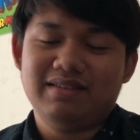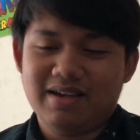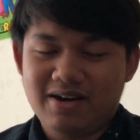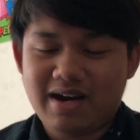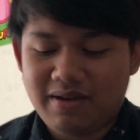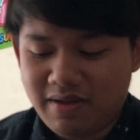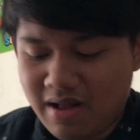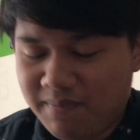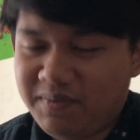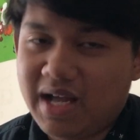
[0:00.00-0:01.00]
All right,
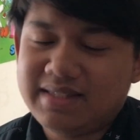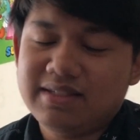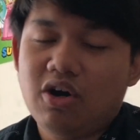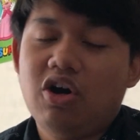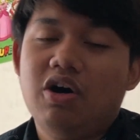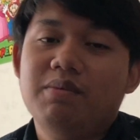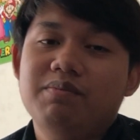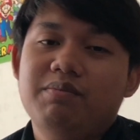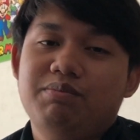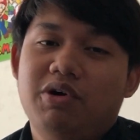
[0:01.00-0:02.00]
that's all
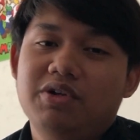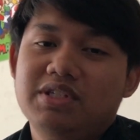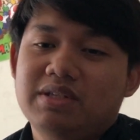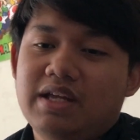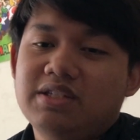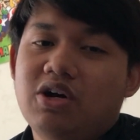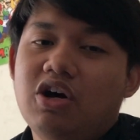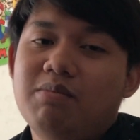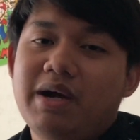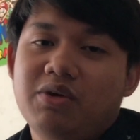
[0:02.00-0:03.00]
bonus. That's
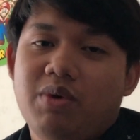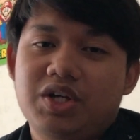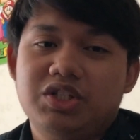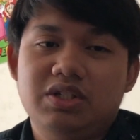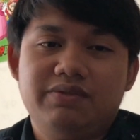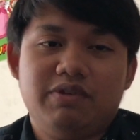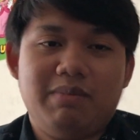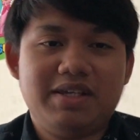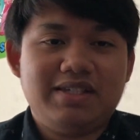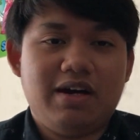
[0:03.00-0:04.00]
all my questions for
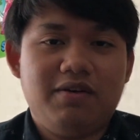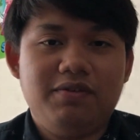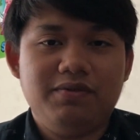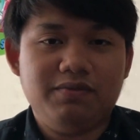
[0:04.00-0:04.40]
myself.